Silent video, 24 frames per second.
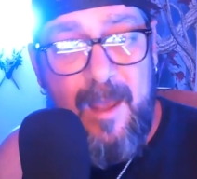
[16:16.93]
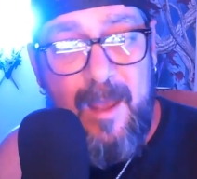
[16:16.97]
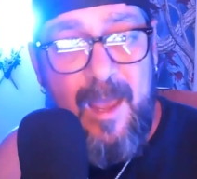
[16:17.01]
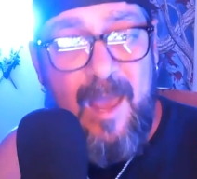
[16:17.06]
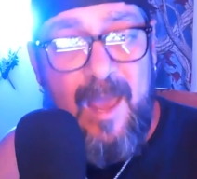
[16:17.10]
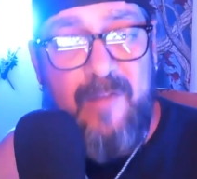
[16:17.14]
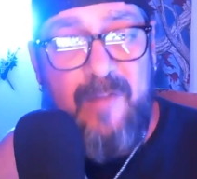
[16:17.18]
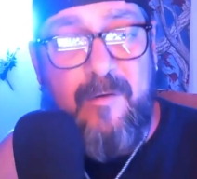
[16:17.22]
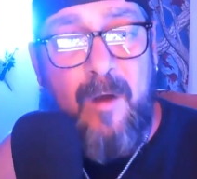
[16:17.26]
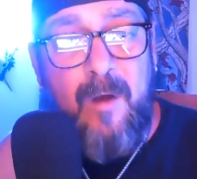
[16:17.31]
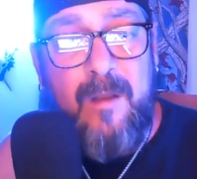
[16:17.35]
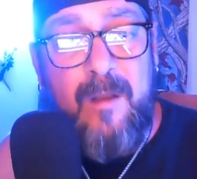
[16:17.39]
and
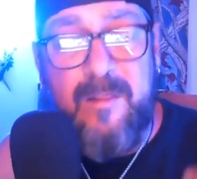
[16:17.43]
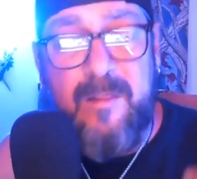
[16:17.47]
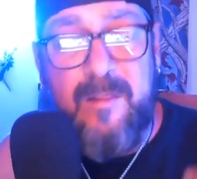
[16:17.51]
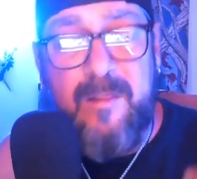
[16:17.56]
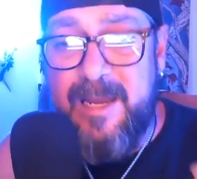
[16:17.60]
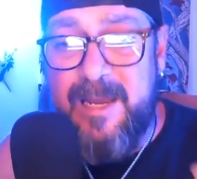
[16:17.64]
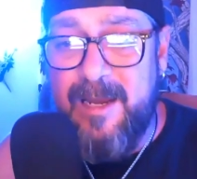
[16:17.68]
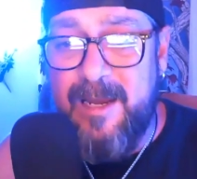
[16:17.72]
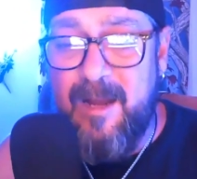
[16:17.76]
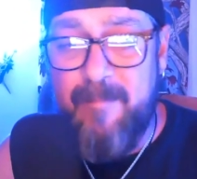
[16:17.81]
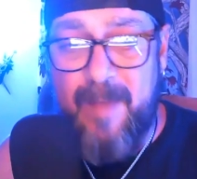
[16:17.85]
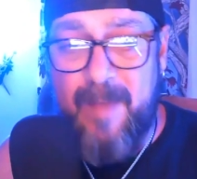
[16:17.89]
start
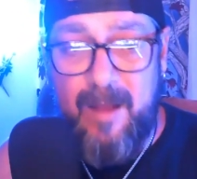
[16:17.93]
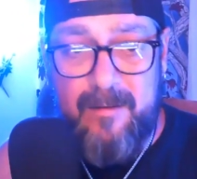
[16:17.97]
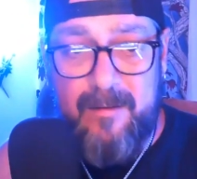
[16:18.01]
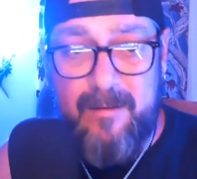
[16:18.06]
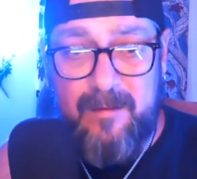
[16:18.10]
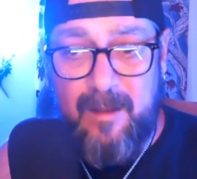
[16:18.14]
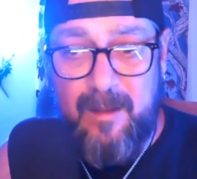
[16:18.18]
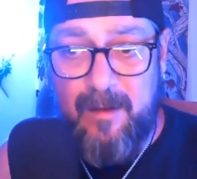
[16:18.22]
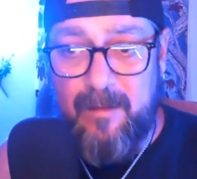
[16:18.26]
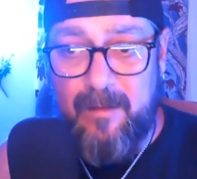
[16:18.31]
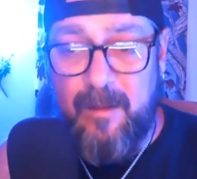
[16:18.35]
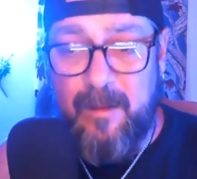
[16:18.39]
thinking about
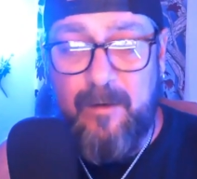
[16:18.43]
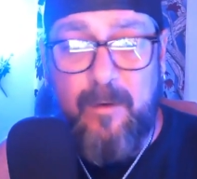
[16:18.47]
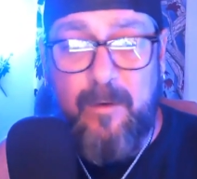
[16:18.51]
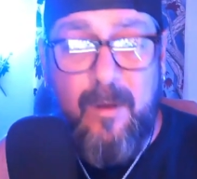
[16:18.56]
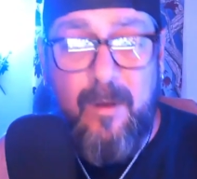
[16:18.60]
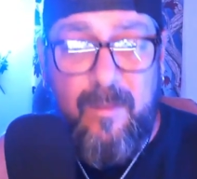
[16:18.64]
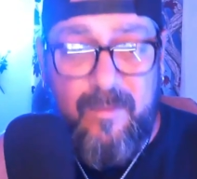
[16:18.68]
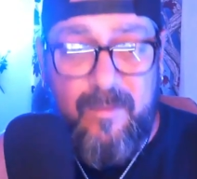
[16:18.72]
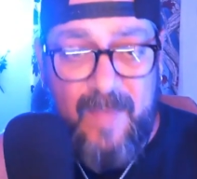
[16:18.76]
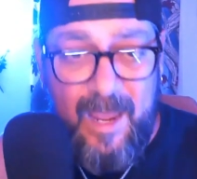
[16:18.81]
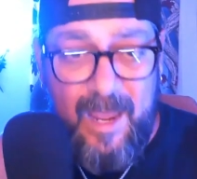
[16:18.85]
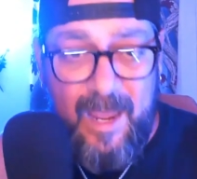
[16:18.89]
the, the good
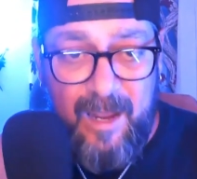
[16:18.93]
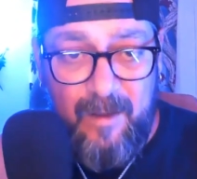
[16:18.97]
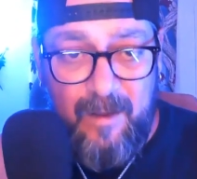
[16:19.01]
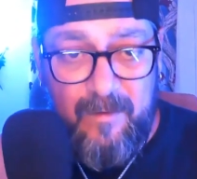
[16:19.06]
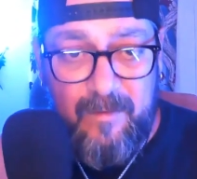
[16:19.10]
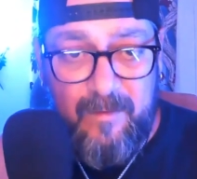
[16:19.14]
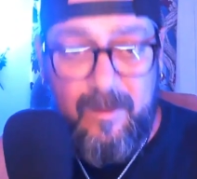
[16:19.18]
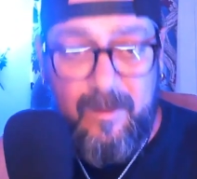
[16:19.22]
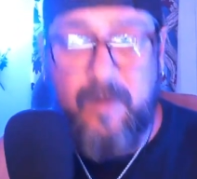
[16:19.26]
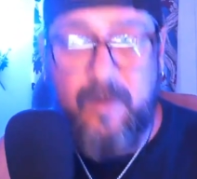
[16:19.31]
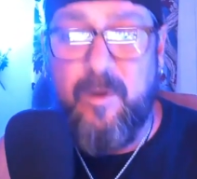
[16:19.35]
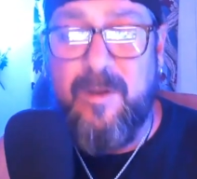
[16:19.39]
things,
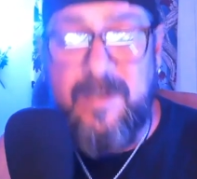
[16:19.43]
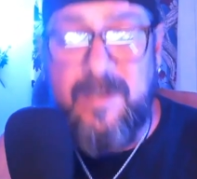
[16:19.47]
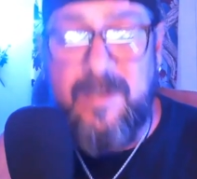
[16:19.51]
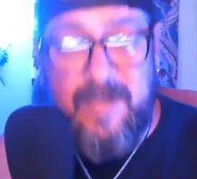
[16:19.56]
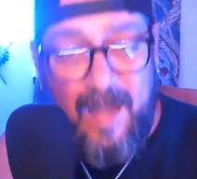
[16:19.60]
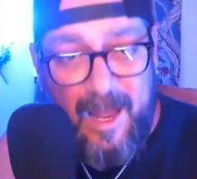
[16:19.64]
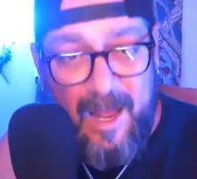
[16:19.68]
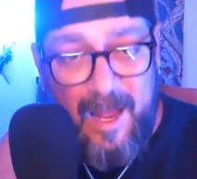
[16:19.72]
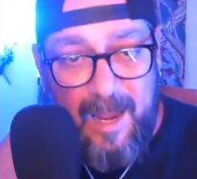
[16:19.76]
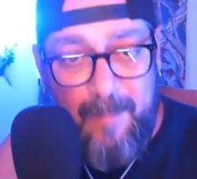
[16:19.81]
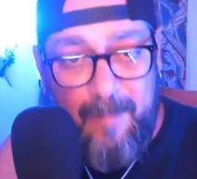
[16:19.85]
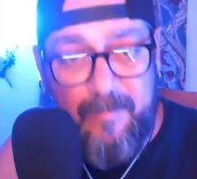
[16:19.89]
the good
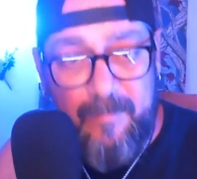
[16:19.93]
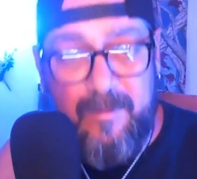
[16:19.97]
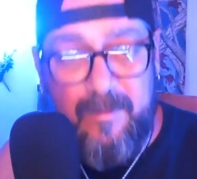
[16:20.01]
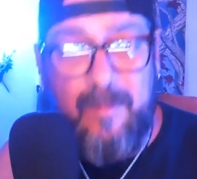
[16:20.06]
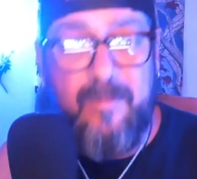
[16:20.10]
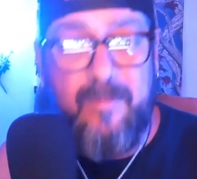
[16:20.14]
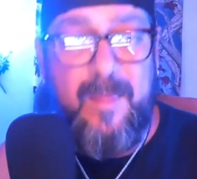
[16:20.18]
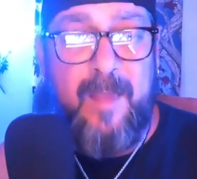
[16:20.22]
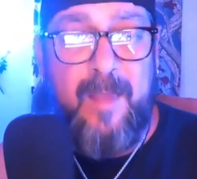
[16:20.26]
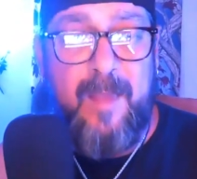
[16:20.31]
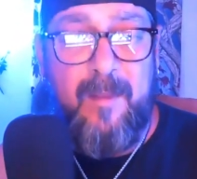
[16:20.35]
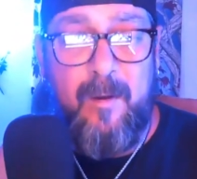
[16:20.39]
times,
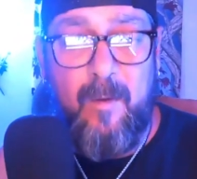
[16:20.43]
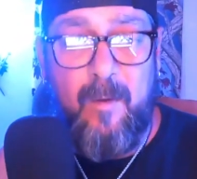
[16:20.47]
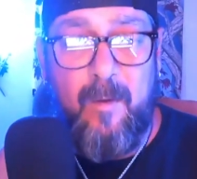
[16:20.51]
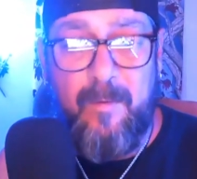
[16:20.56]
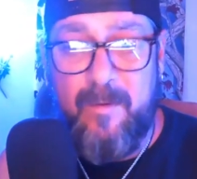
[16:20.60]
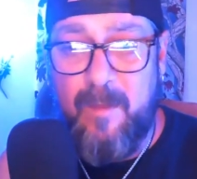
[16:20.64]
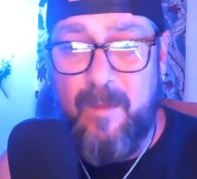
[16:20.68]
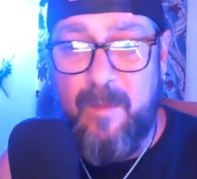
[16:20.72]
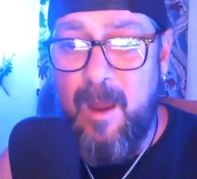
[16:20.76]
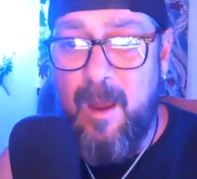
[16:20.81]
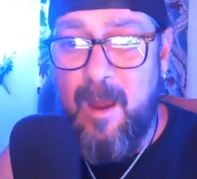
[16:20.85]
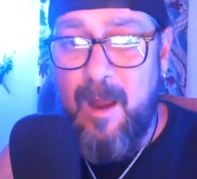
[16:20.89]
the, you know,
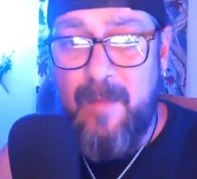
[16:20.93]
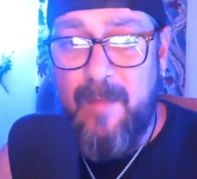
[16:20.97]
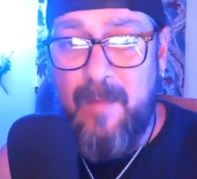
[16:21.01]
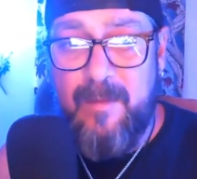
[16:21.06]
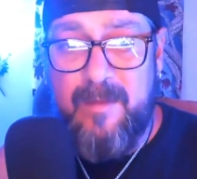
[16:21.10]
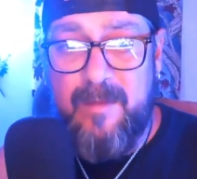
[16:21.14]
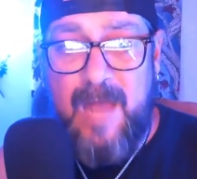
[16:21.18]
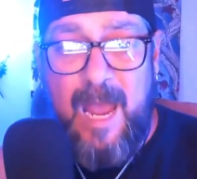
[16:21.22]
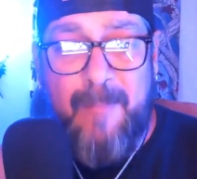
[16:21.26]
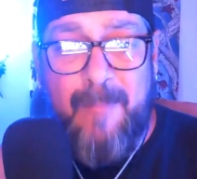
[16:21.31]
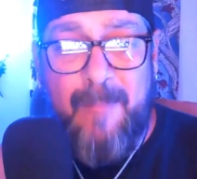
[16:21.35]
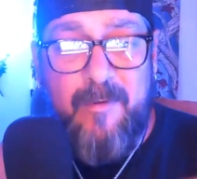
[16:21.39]
the
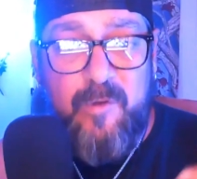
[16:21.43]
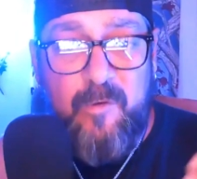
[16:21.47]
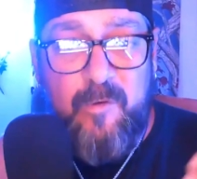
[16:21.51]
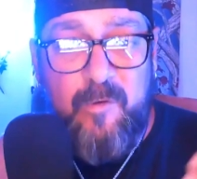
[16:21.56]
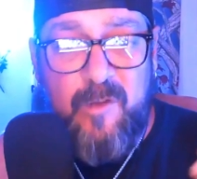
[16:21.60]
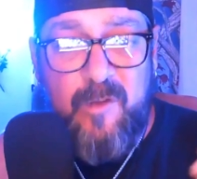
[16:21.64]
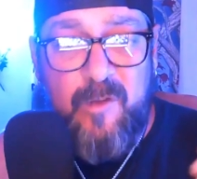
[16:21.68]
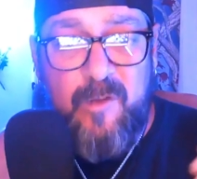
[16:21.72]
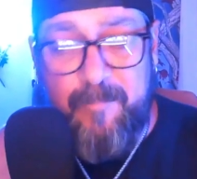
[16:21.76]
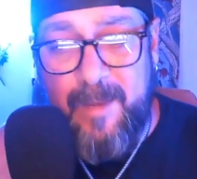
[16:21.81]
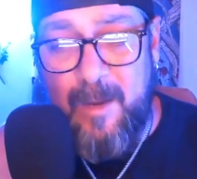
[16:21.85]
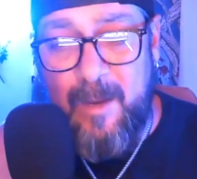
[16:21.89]
times that you
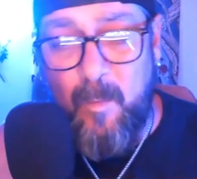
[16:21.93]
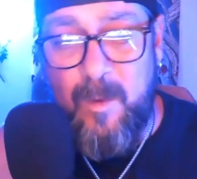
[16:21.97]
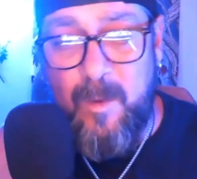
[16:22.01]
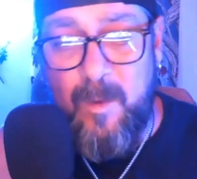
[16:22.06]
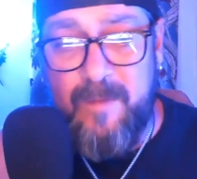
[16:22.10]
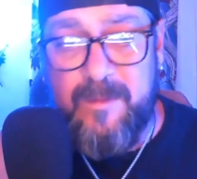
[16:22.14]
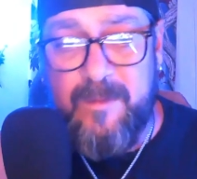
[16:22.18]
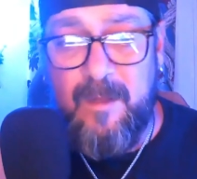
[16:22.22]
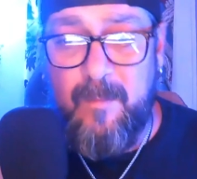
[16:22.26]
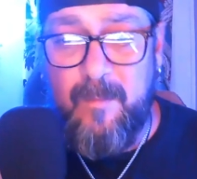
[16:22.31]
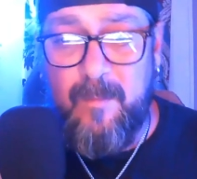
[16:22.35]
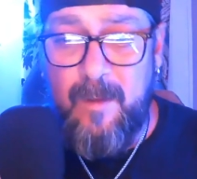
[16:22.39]
spent with
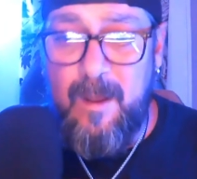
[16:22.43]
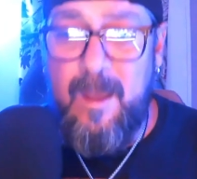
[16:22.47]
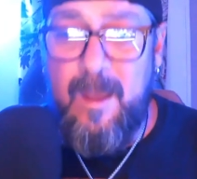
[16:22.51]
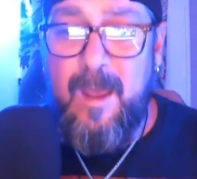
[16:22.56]
them.